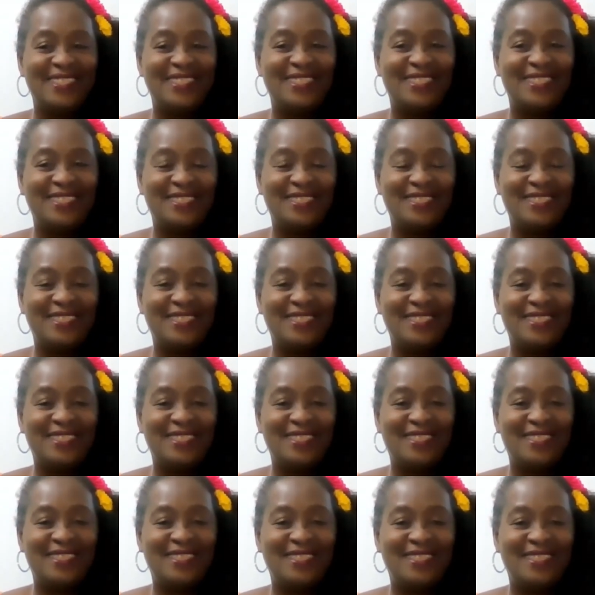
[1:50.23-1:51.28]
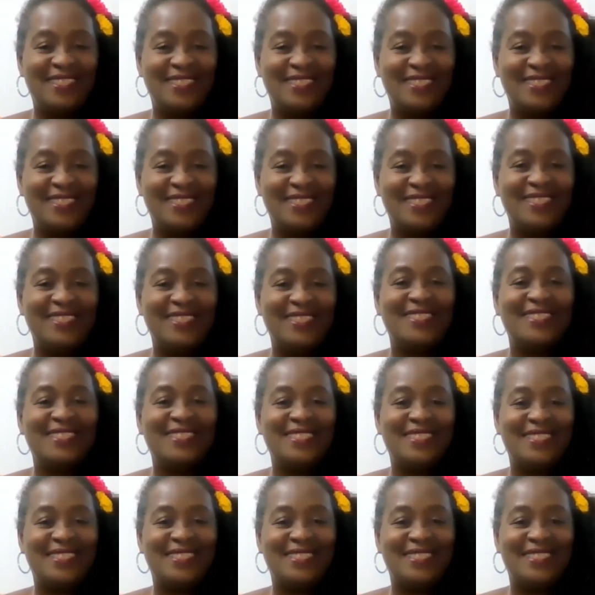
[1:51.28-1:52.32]

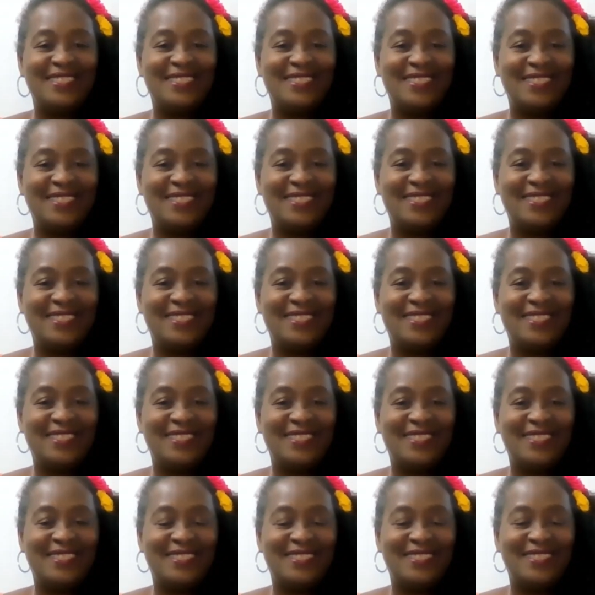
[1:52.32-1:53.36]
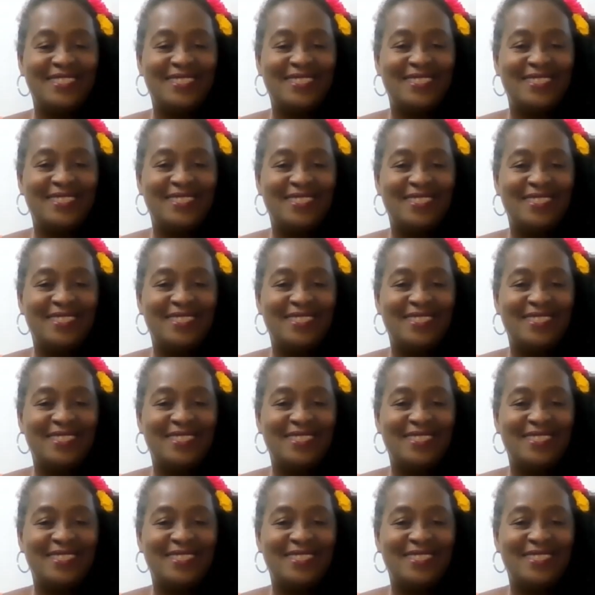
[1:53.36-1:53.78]
[no speech]